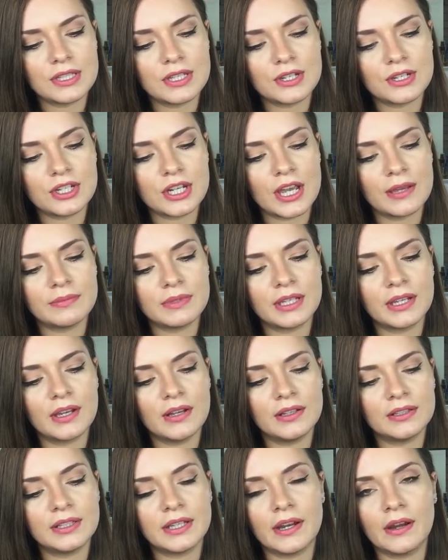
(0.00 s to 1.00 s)
shape. The
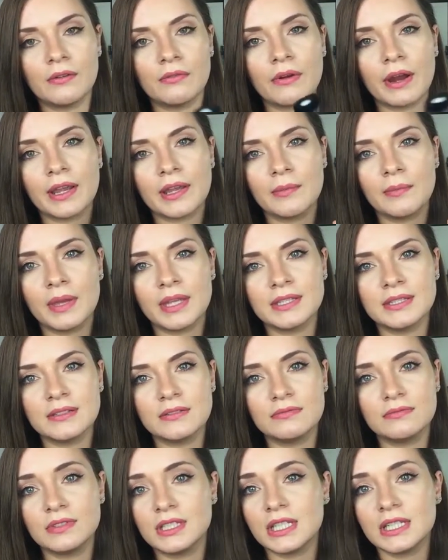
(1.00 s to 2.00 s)
girl there recommended
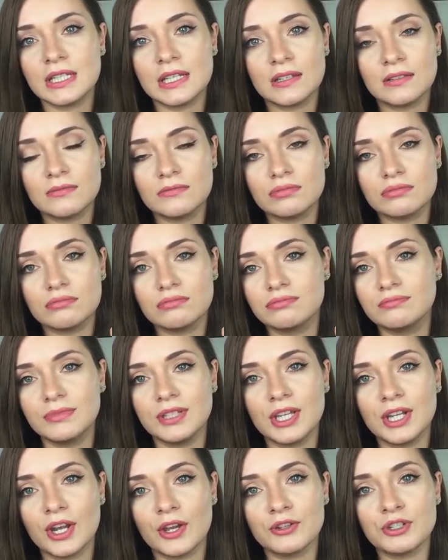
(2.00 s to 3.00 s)
it,
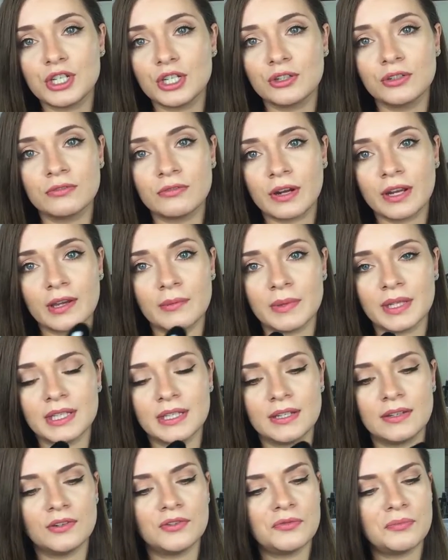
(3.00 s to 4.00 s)
you know, she couldn't recommend
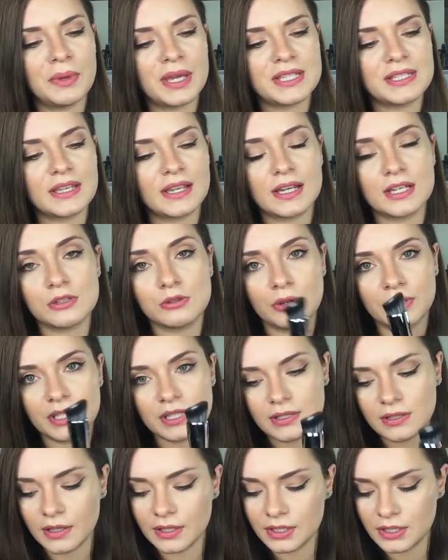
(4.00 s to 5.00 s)
it enough, basically, so I
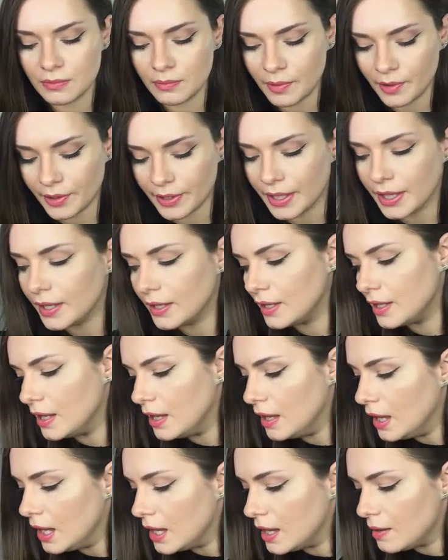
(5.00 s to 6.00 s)
decided to buy it.
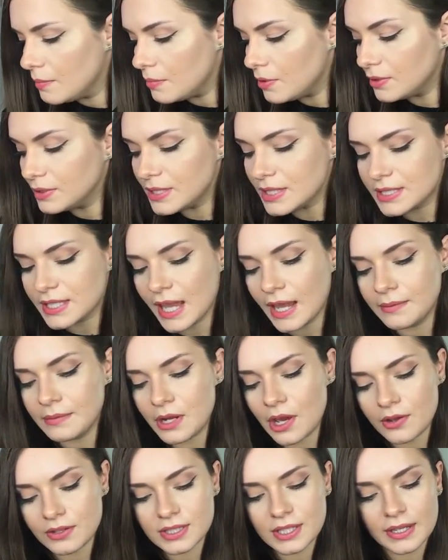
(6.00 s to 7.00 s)
But on the same
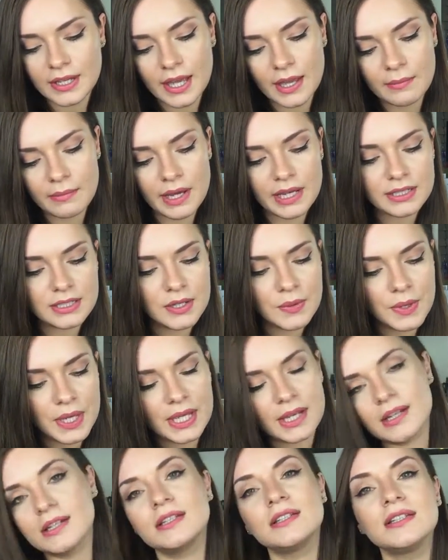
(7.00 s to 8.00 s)
note, I came back to
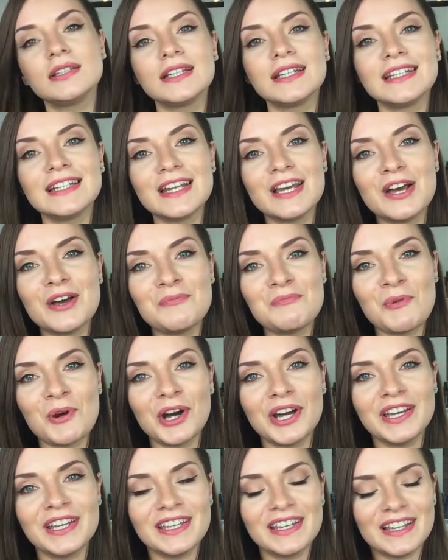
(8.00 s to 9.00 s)
England, and
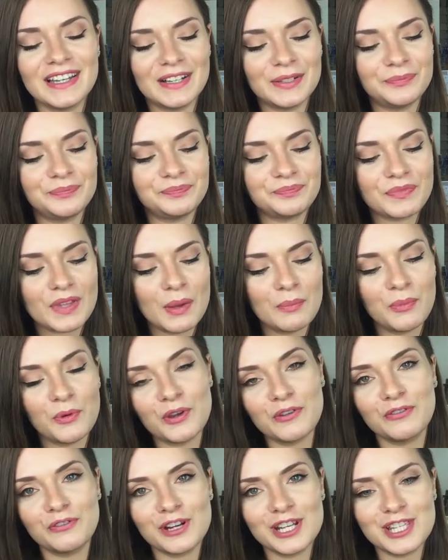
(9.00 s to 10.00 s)
my
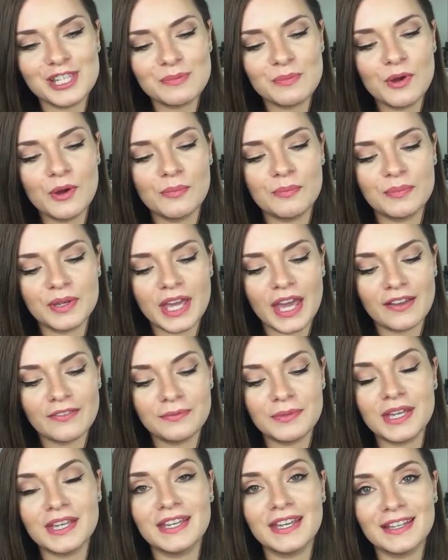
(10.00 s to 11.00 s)
boyfriend's mum gave
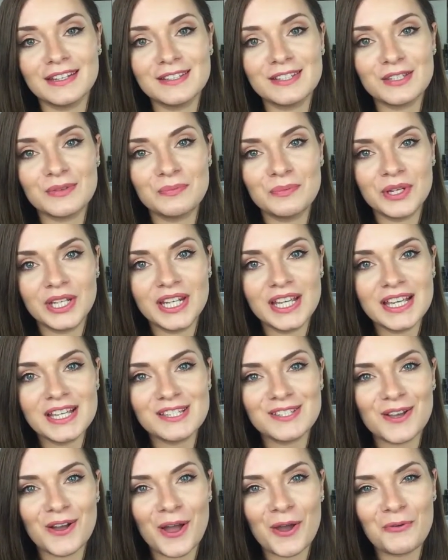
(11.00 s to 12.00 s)
me again some money,
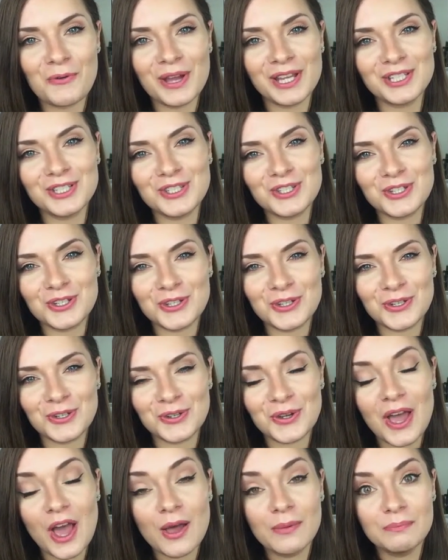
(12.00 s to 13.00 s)
so I went
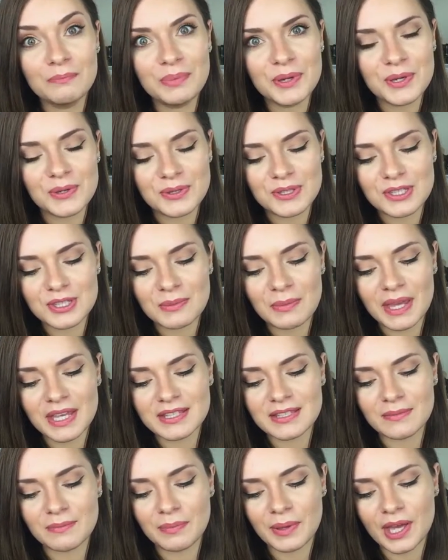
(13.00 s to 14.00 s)
to Boots to make
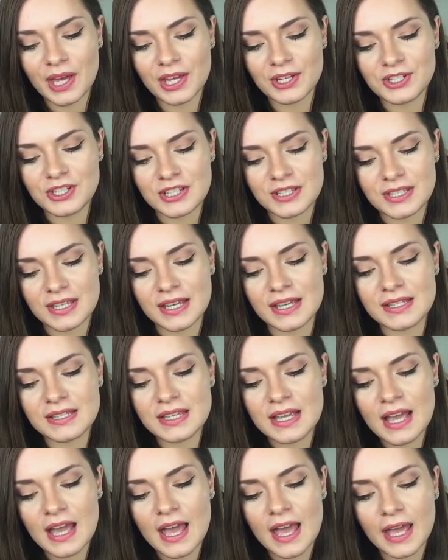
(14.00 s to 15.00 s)
some purchases,
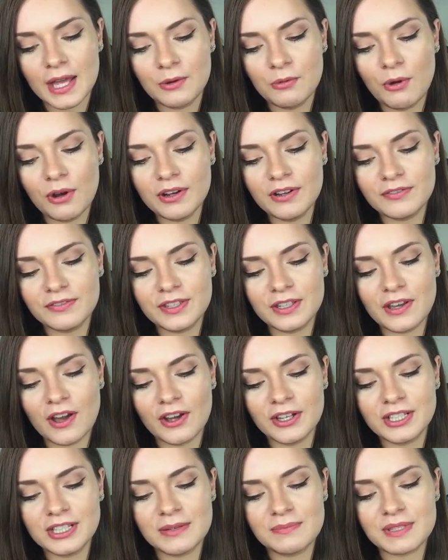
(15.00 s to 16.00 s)
and one of the
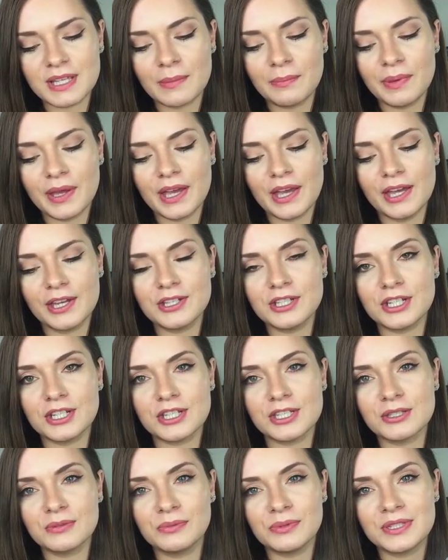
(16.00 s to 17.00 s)
items I
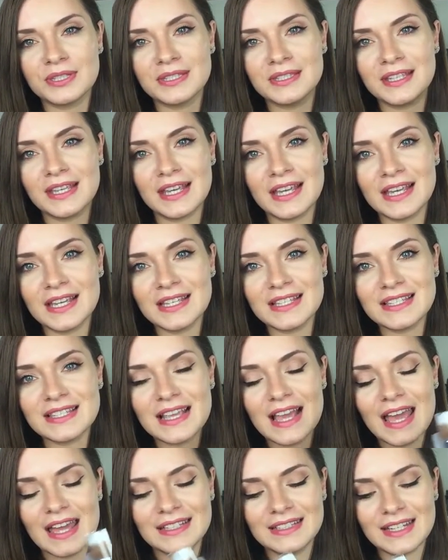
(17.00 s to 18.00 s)
purchased was this,
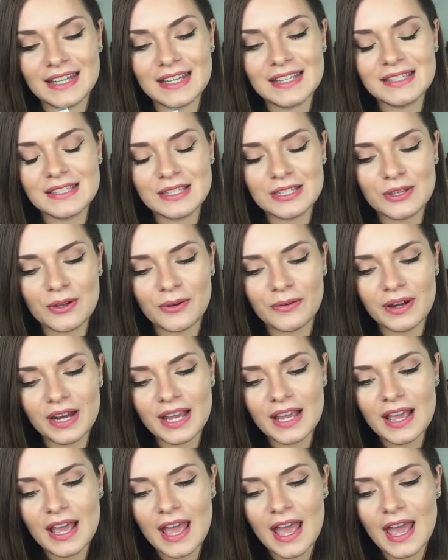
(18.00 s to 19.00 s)
and
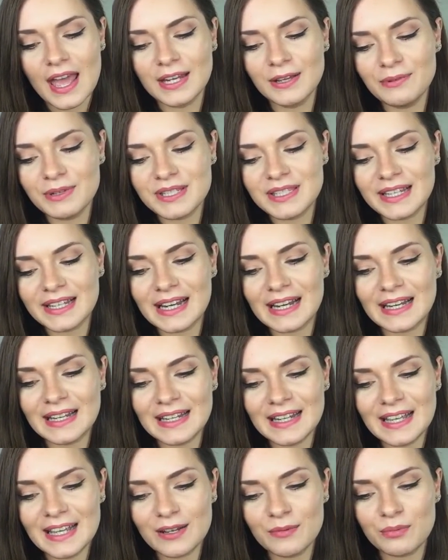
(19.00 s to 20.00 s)
it was the
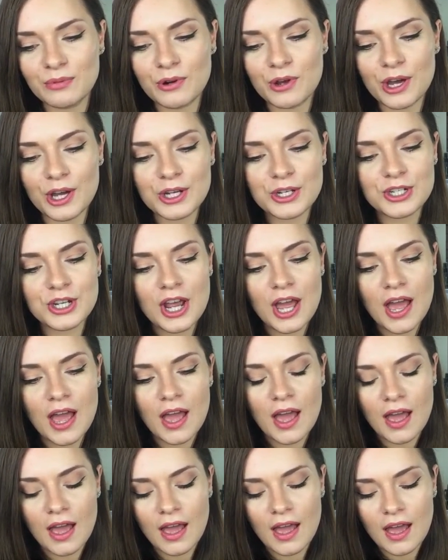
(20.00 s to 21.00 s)
Clinique brush.
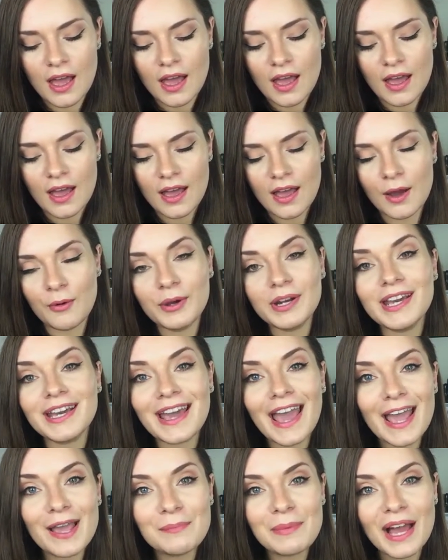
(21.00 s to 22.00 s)
When I
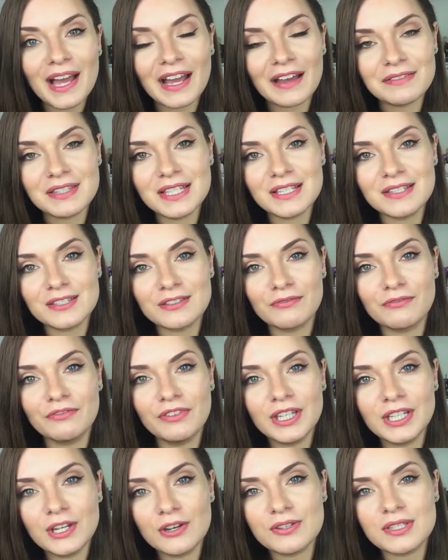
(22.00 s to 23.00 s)
came back, I've seen some
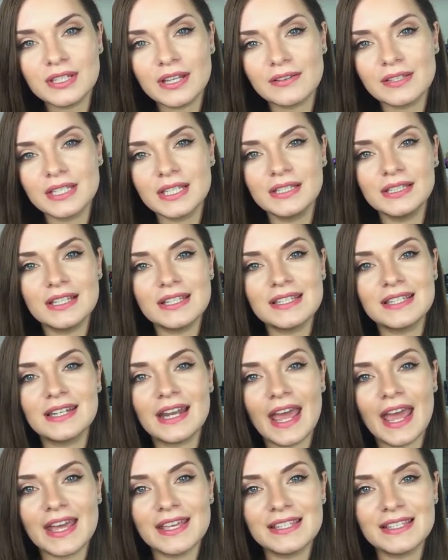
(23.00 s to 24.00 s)
videos, and I've seen this in
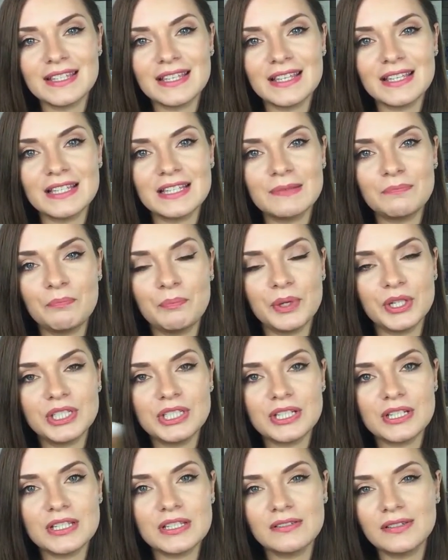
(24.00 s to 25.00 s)
Essie's
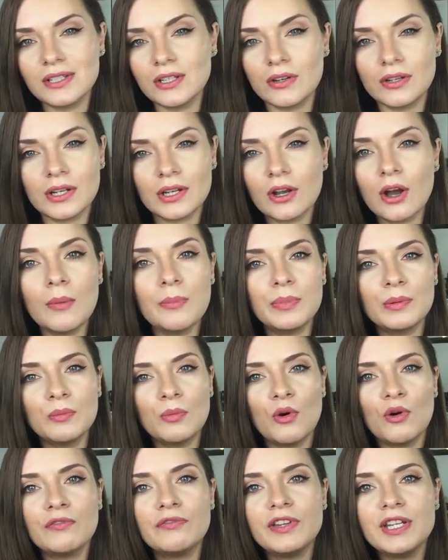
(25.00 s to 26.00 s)
Buttons video and a couple
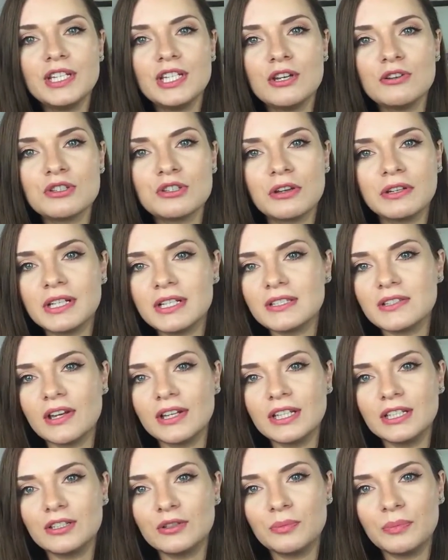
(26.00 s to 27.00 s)
more videos, so I
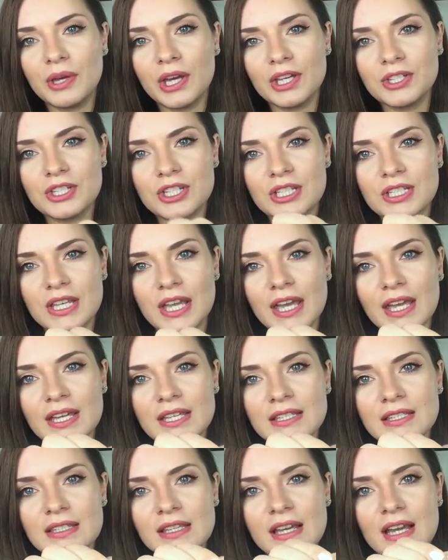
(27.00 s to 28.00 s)
decided to purchase it.
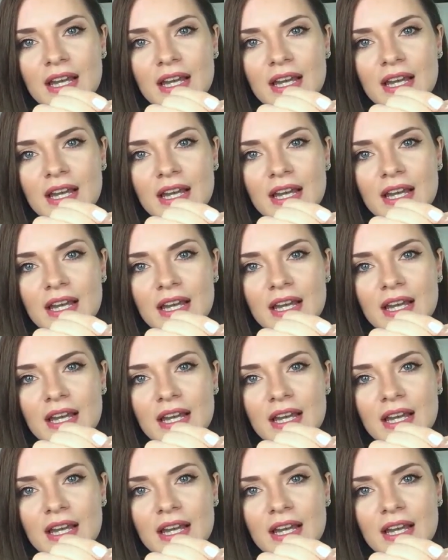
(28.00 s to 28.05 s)
It's the